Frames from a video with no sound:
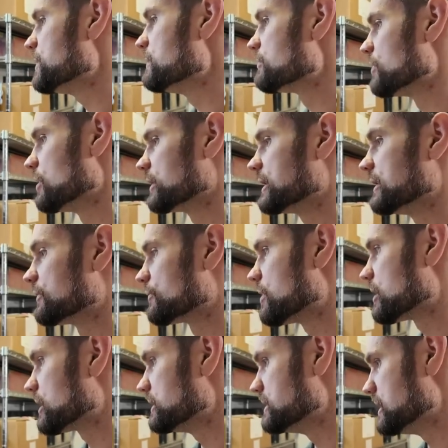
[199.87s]
people aren't getting the
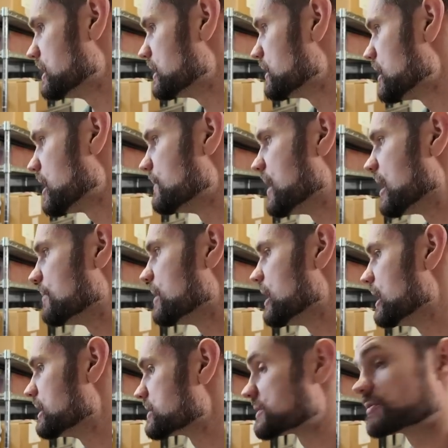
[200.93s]
wrong idea about
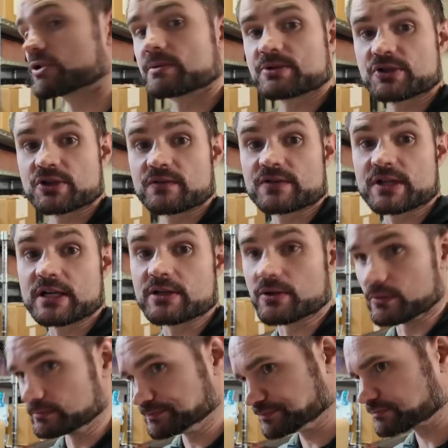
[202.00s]
my subscription service I
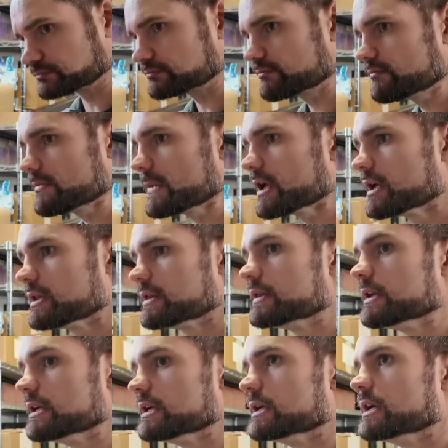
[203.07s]
do.
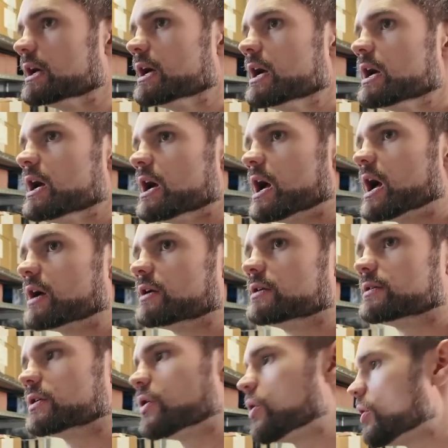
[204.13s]
The
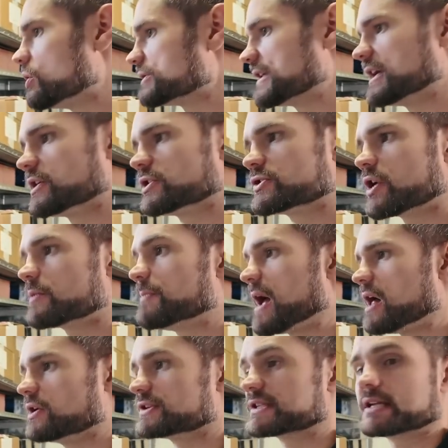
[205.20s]
whole tiers are
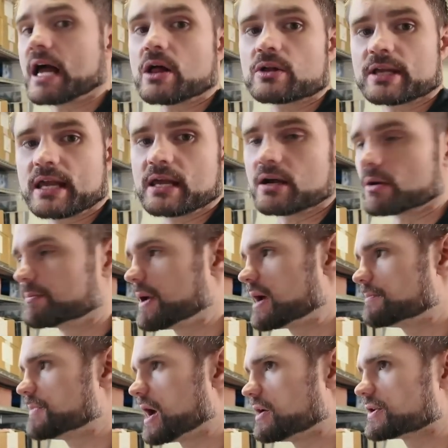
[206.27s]
balanced
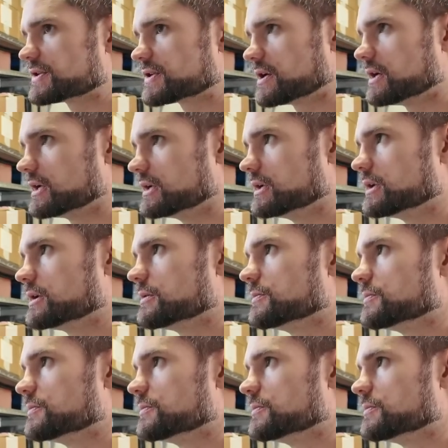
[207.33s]
and balanced on